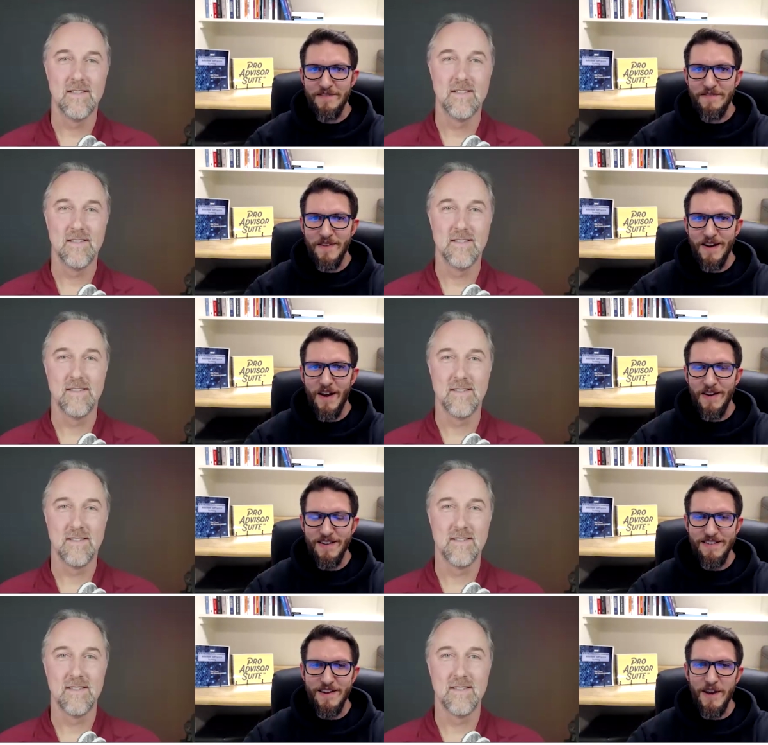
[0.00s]
Speaker 1: you have to figure out,
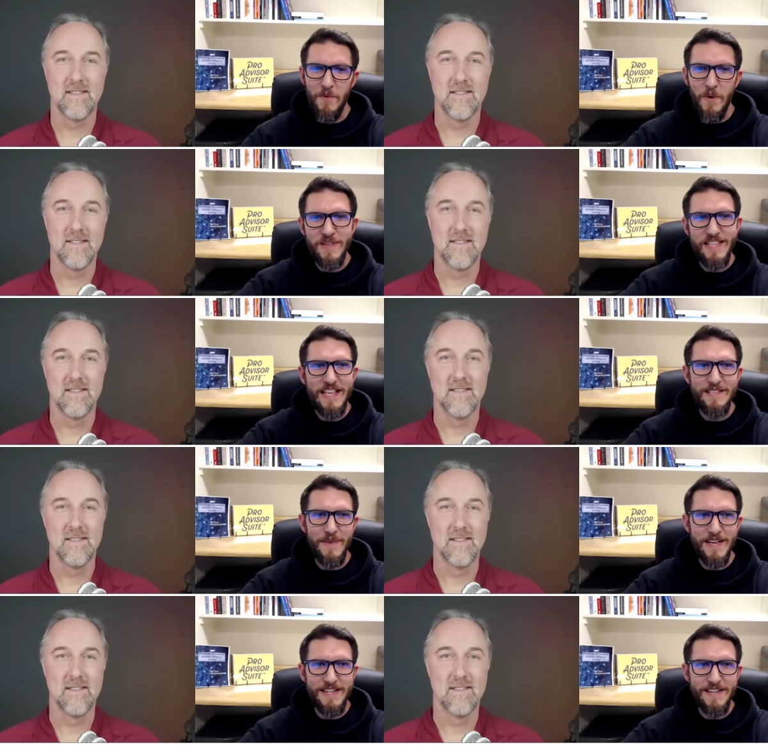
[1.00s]
you know, what was his
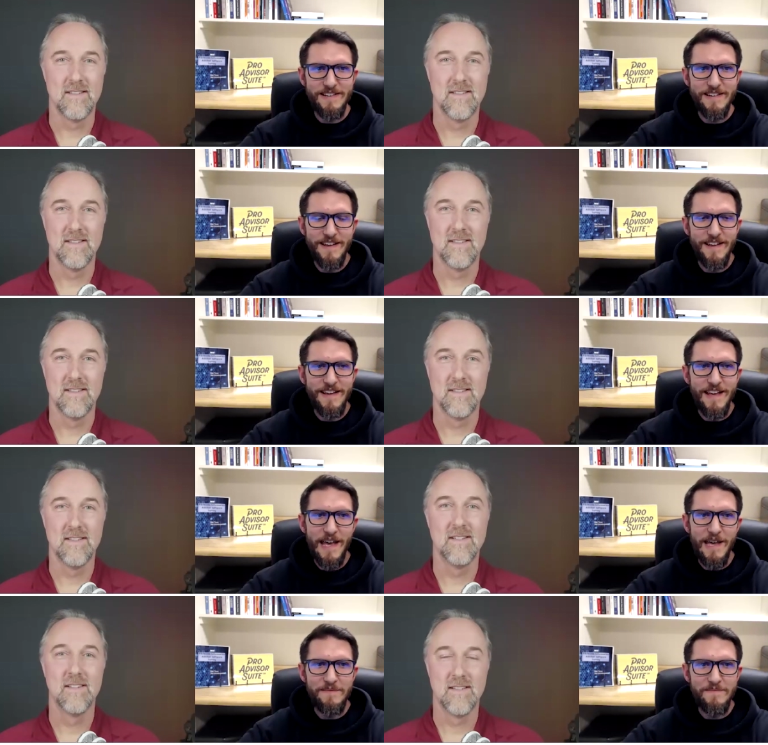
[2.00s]
mission?
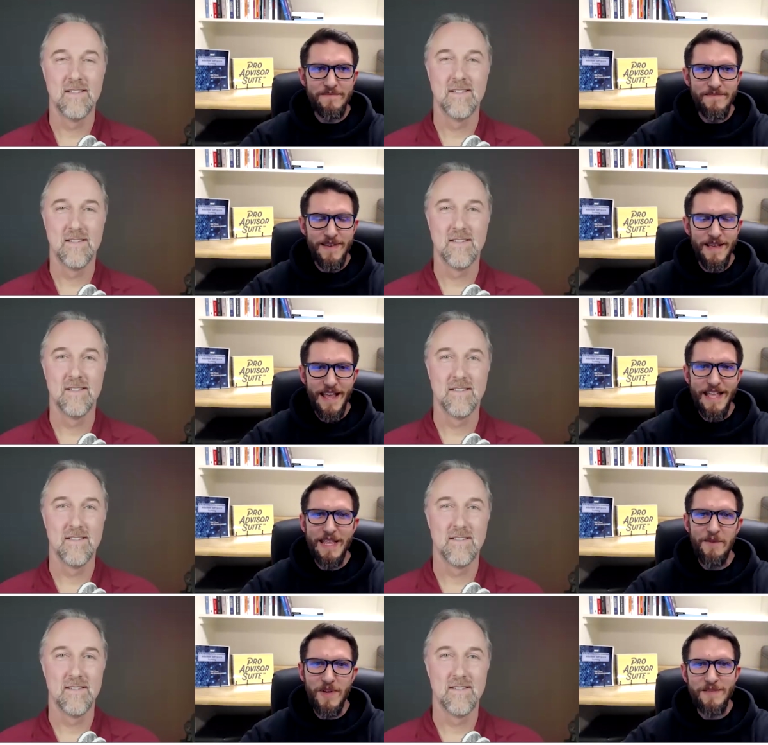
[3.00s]
Um, and
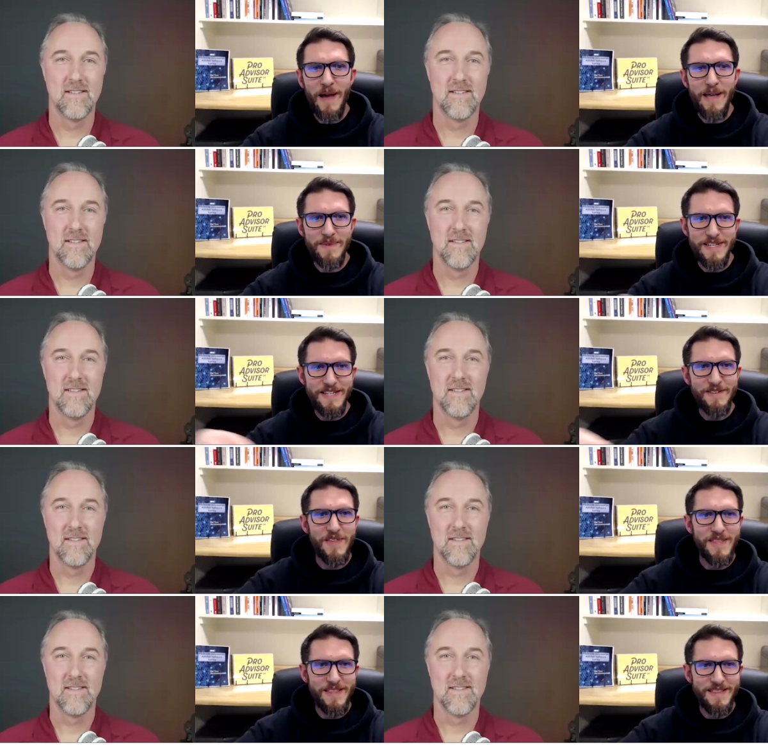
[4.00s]
then what's my mission
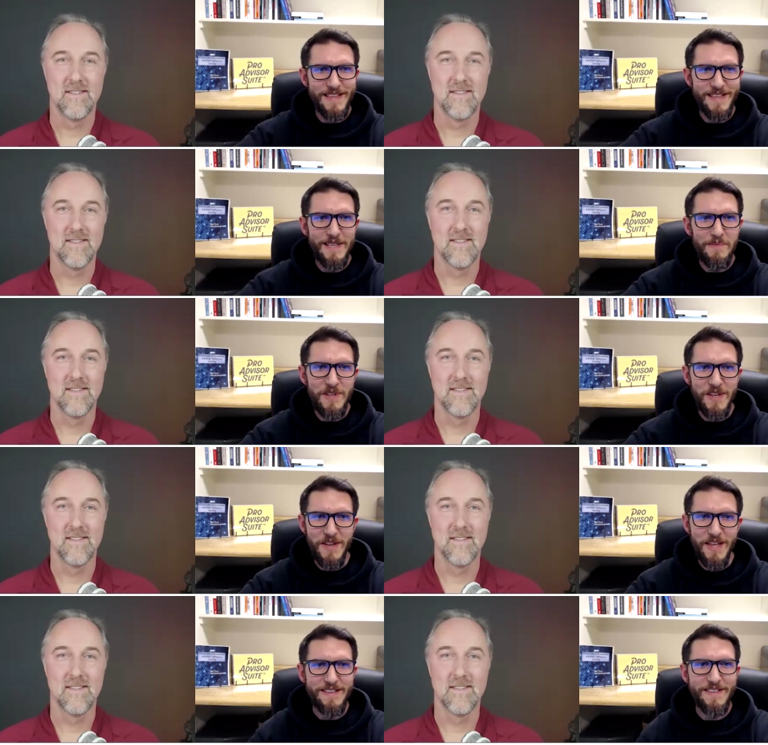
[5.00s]
with this
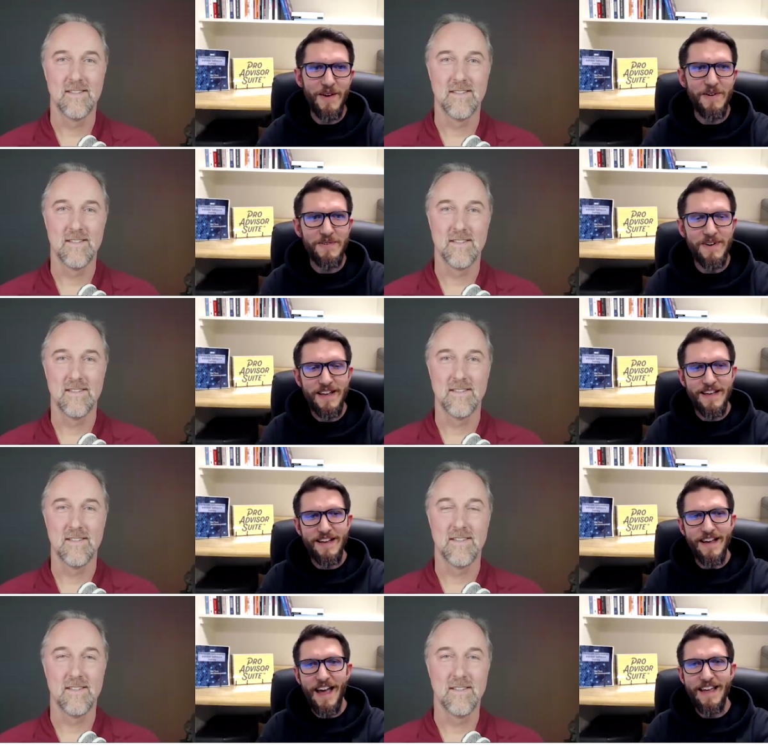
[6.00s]
community? So
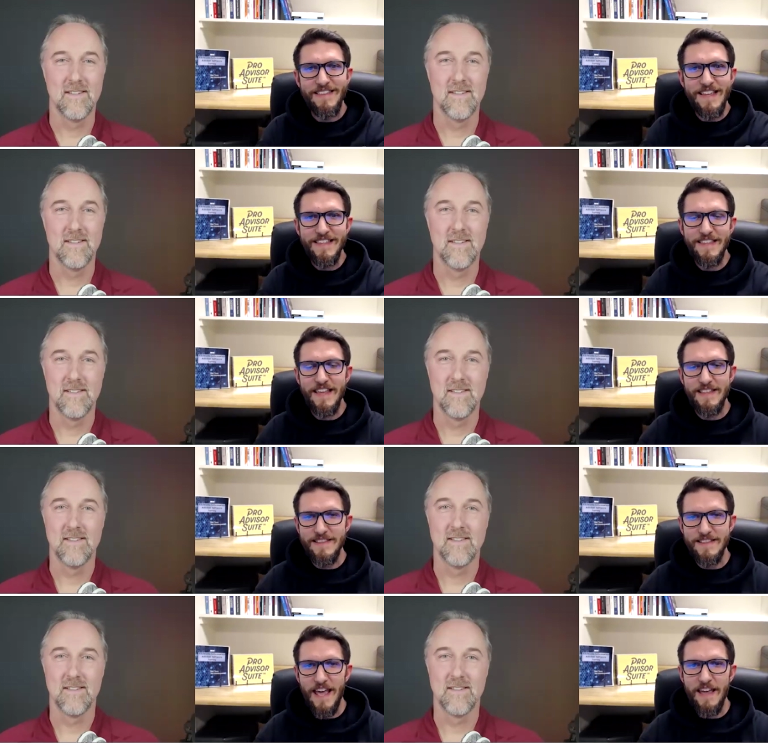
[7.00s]
I think
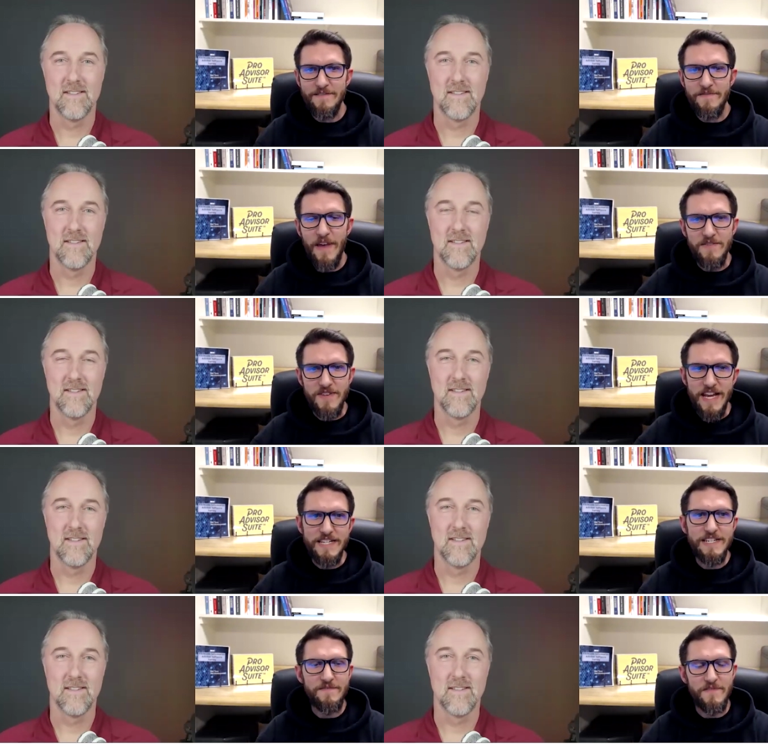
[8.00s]
that that
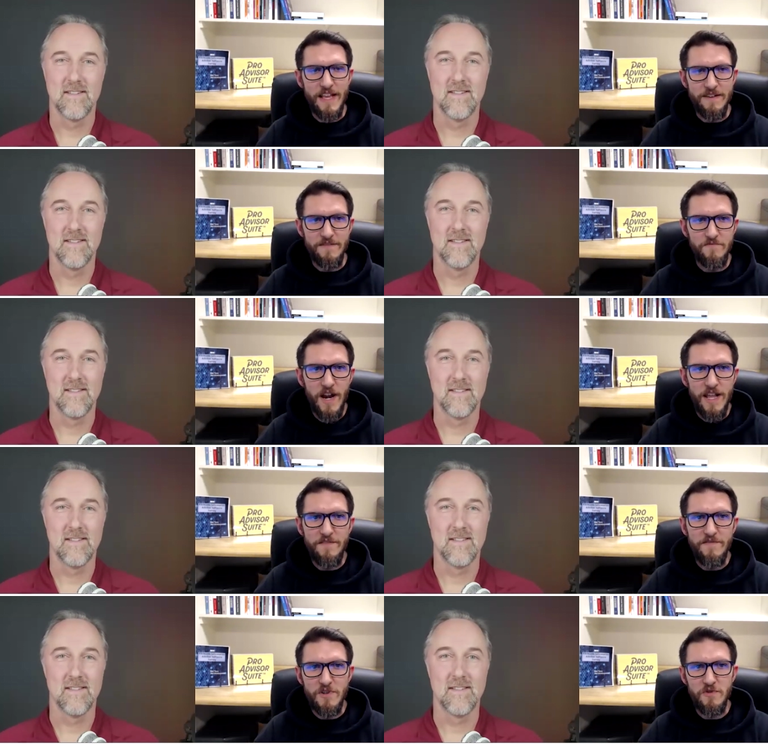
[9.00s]
foundation of like running
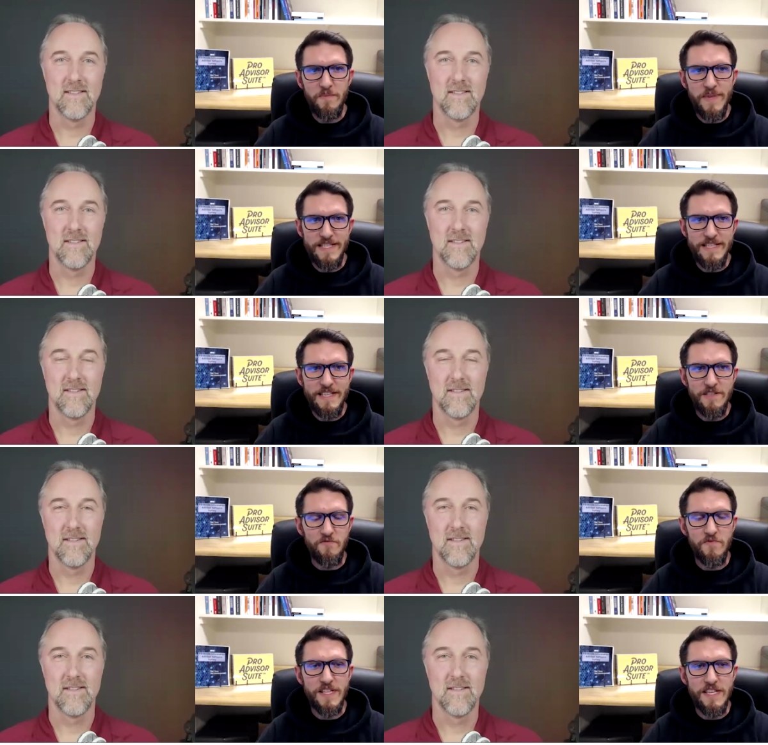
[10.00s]
a virtual business is a
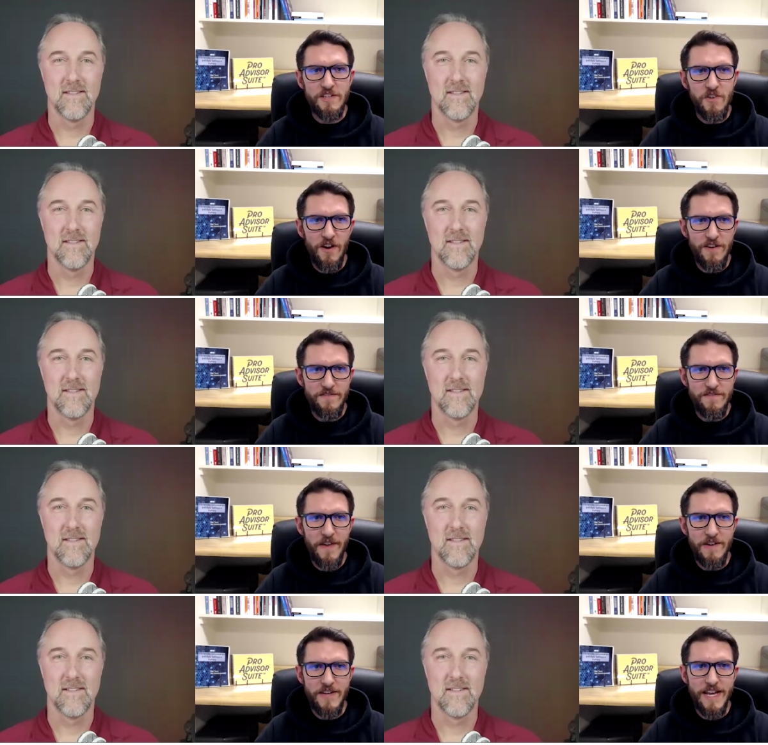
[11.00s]
really strong
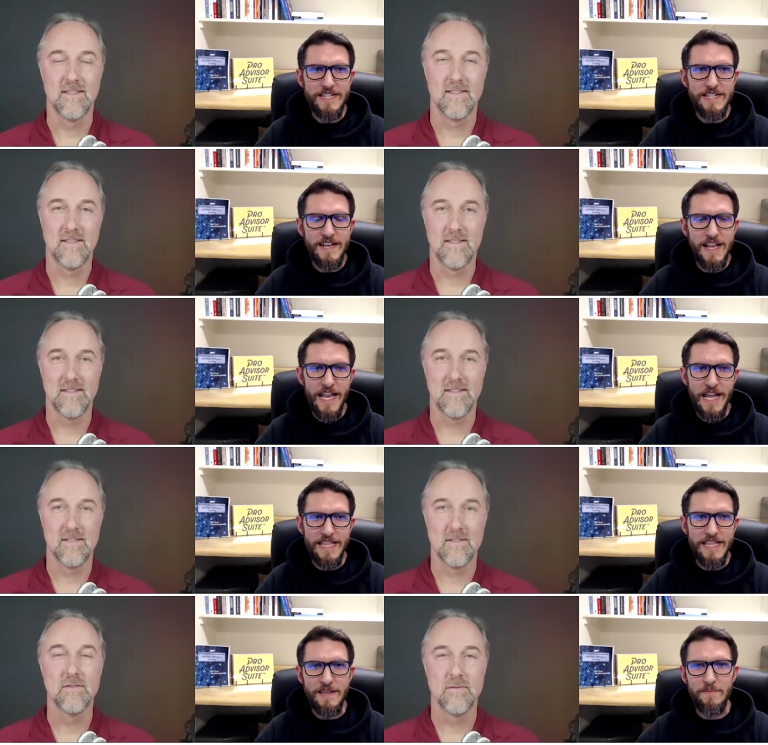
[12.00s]
foundation. And then I
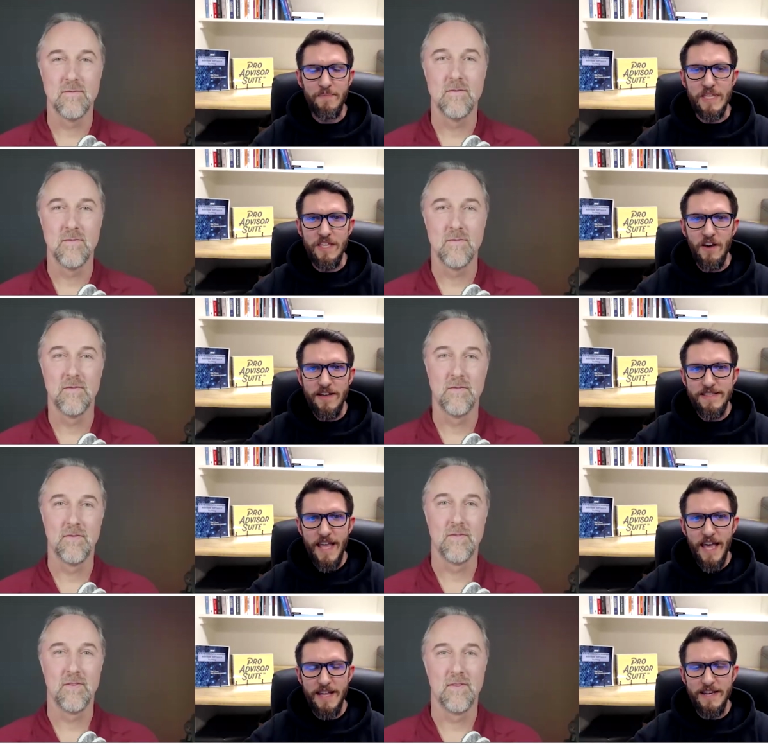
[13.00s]
think beyond
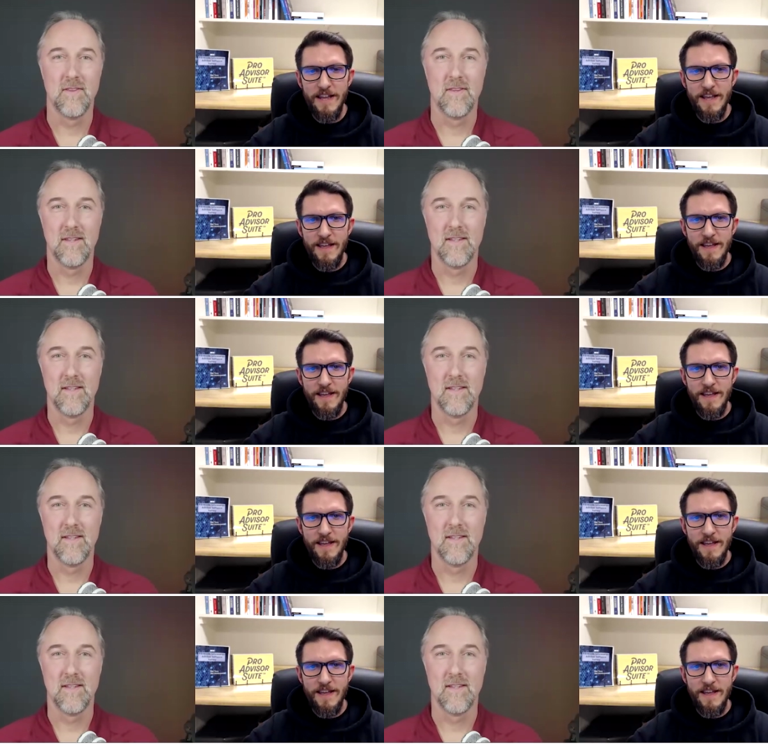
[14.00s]
that,